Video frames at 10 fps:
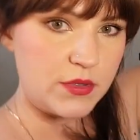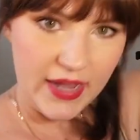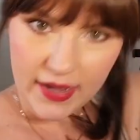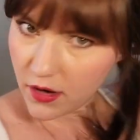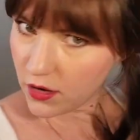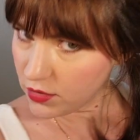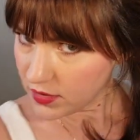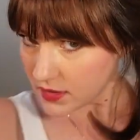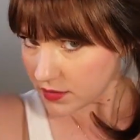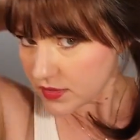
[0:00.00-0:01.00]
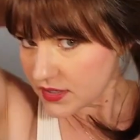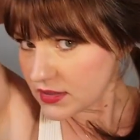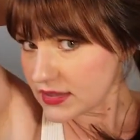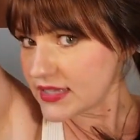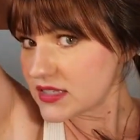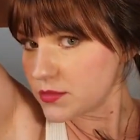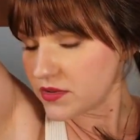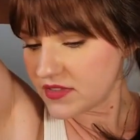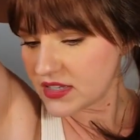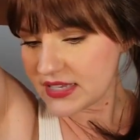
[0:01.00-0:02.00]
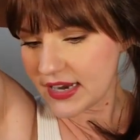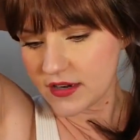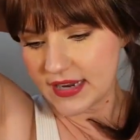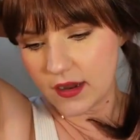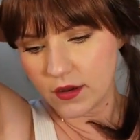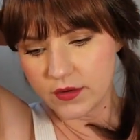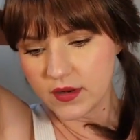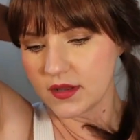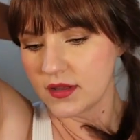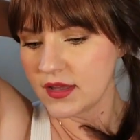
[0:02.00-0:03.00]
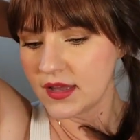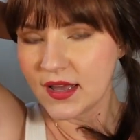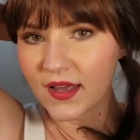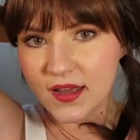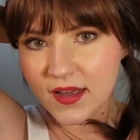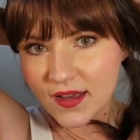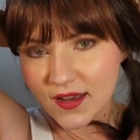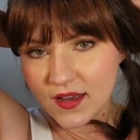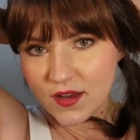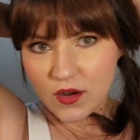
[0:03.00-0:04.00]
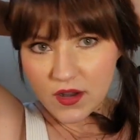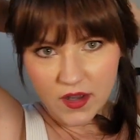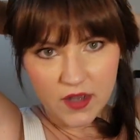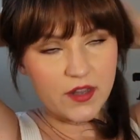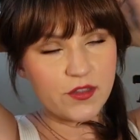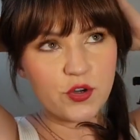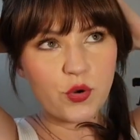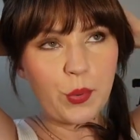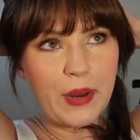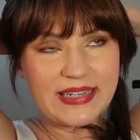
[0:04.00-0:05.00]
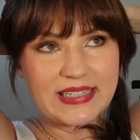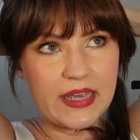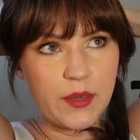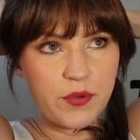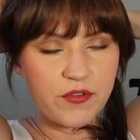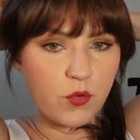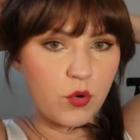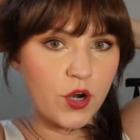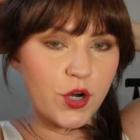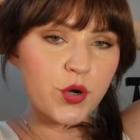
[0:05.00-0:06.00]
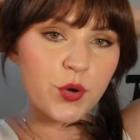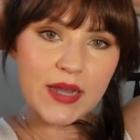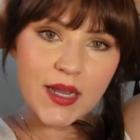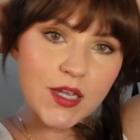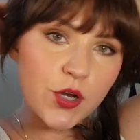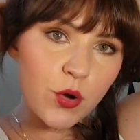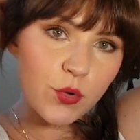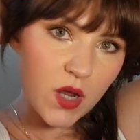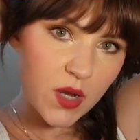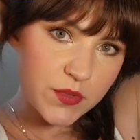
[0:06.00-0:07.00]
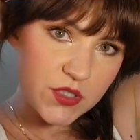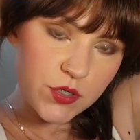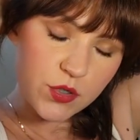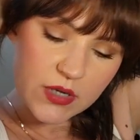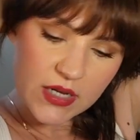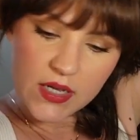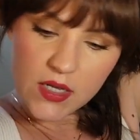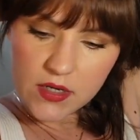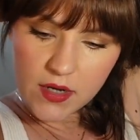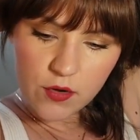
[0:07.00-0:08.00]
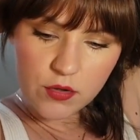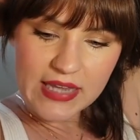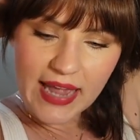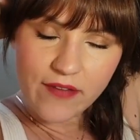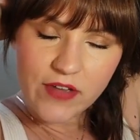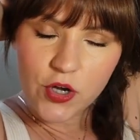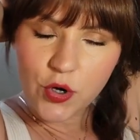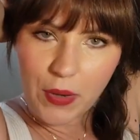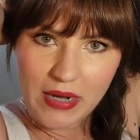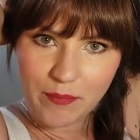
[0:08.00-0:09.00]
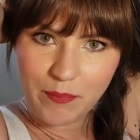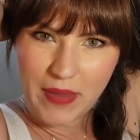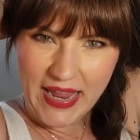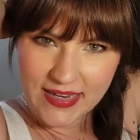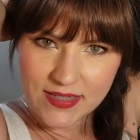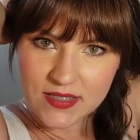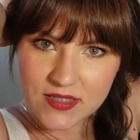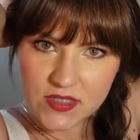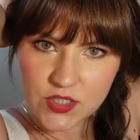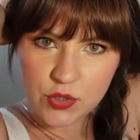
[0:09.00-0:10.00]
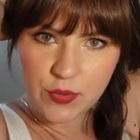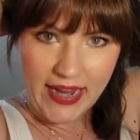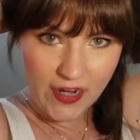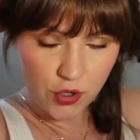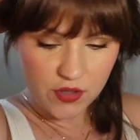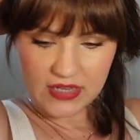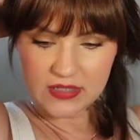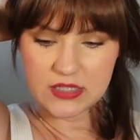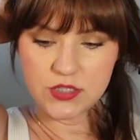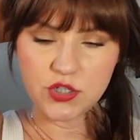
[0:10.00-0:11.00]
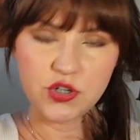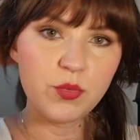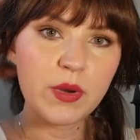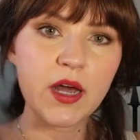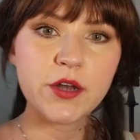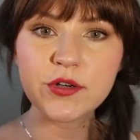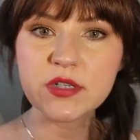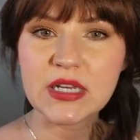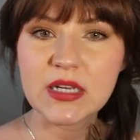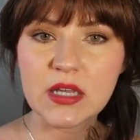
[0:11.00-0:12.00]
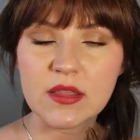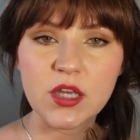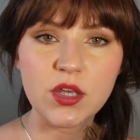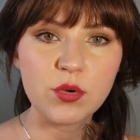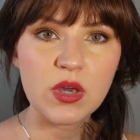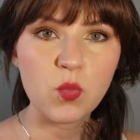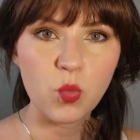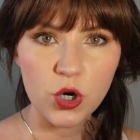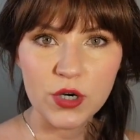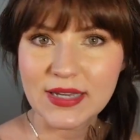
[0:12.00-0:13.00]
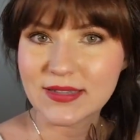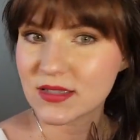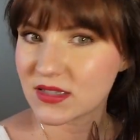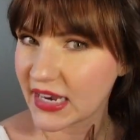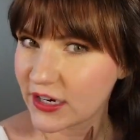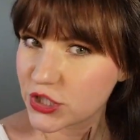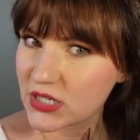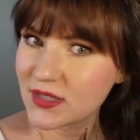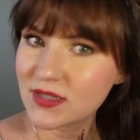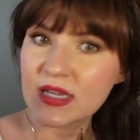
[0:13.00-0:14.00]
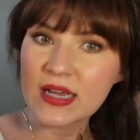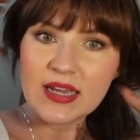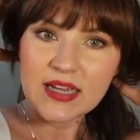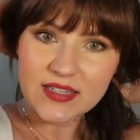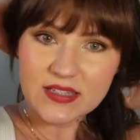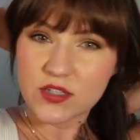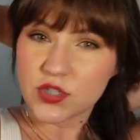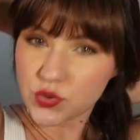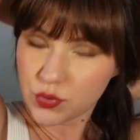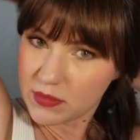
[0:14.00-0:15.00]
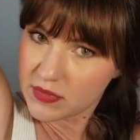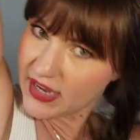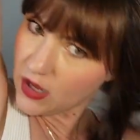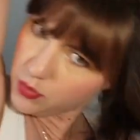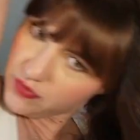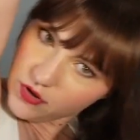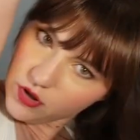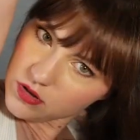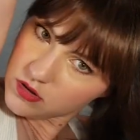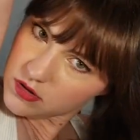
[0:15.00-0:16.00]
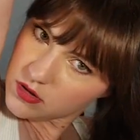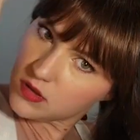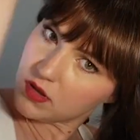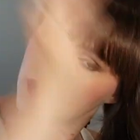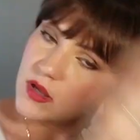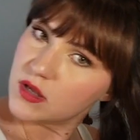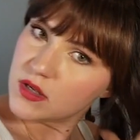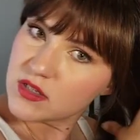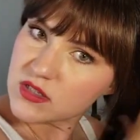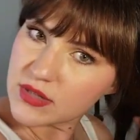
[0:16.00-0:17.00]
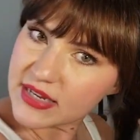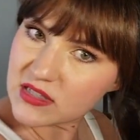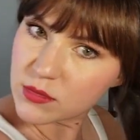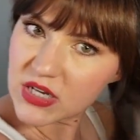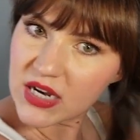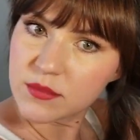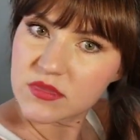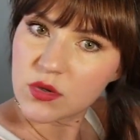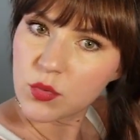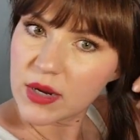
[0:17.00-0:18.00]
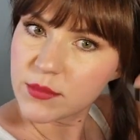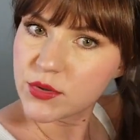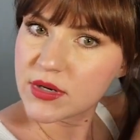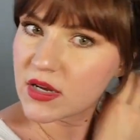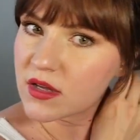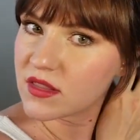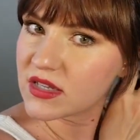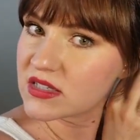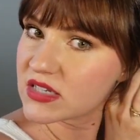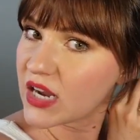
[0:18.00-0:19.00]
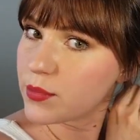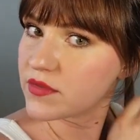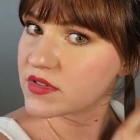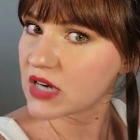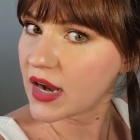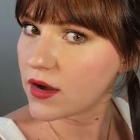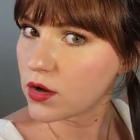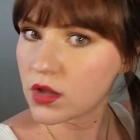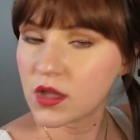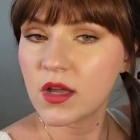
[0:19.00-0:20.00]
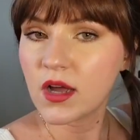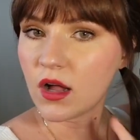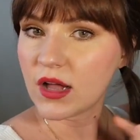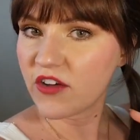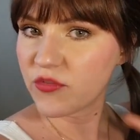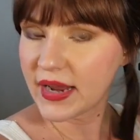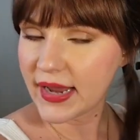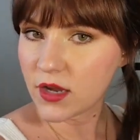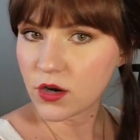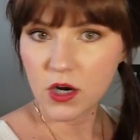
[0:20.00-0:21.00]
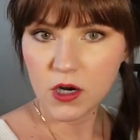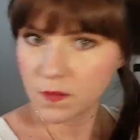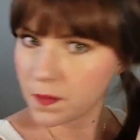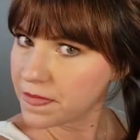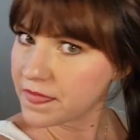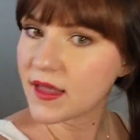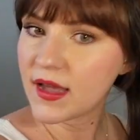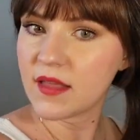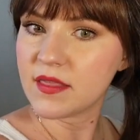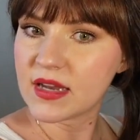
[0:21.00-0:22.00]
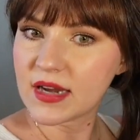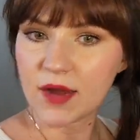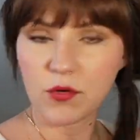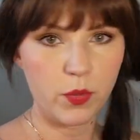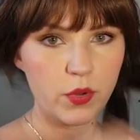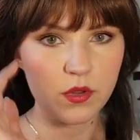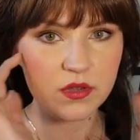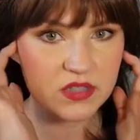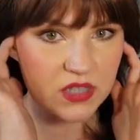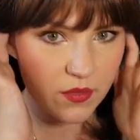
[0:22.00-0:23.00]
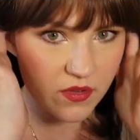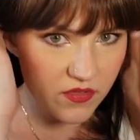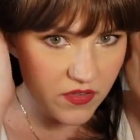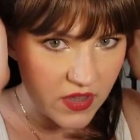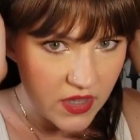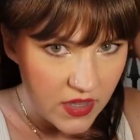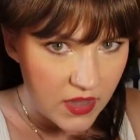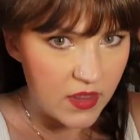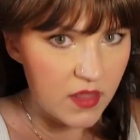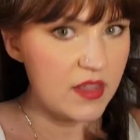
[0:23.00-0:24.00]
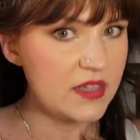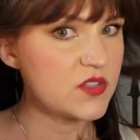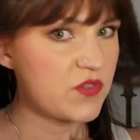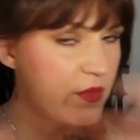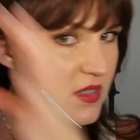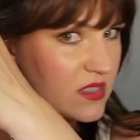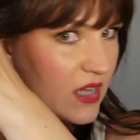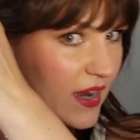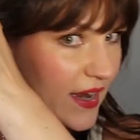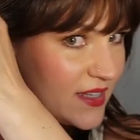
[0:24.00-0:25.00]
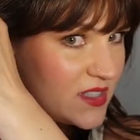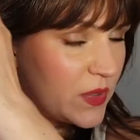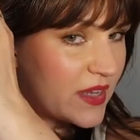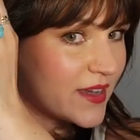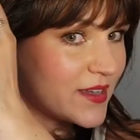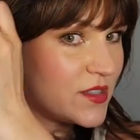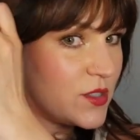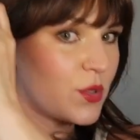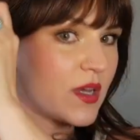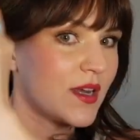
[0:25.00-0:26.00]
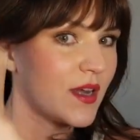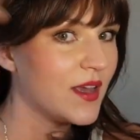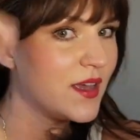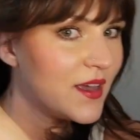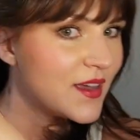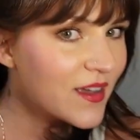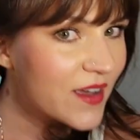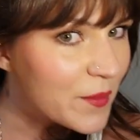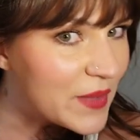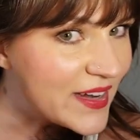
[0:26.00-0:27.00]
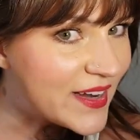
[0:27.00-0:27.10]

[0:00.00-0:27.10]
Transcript: now I'm going to let some of this hair down. Another great tip for creating your own updo, not only having a great base to anchor things into, but understanding that you can work in sections is extremely helpful. So like sometimes when I'm doing this type of style, I'll have my anchor and then I will pull some of this from the sides because you can come in